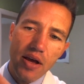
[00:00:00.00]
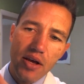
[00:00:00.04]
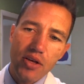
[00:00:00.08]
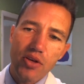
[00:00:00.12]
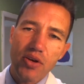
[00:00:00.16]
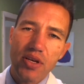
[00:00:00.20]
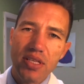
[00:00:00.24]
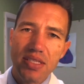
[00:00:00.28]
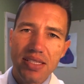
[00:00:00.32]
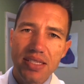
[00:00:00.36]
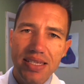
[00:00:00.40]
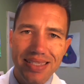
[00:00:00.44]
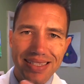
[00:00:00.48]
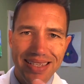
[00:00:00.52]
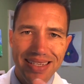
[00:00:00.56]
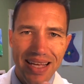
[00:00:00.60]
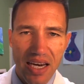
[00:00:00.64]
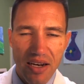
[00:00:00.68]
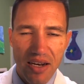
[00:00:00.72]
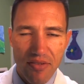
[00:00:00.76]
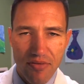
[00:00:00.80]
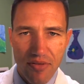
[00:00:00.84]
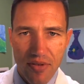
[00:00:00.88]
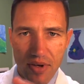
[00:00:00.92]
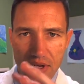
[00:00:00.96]
You can see it's
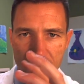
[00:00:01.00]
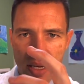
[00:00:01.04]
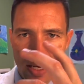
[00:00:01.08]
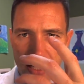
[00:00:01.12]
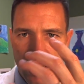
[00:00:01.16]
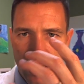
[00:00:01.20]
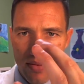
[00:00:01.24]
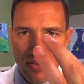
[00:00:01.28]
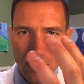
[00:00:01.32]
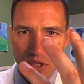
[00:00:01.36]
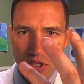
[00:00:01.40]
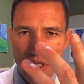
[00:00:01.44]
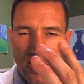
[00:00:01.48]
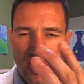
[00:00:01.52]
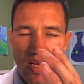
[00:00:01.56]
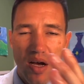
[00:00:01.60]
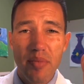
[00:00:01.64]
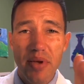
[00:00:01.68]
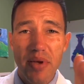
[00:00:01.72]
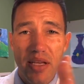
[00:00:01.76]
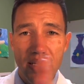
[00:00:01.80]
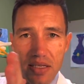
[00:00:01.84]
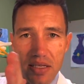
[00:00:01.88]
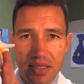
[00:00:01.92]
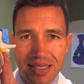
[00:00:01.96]
kind of
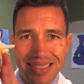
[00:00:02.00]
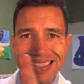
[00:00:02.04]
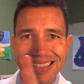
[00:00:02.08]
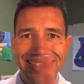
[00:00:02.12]
it's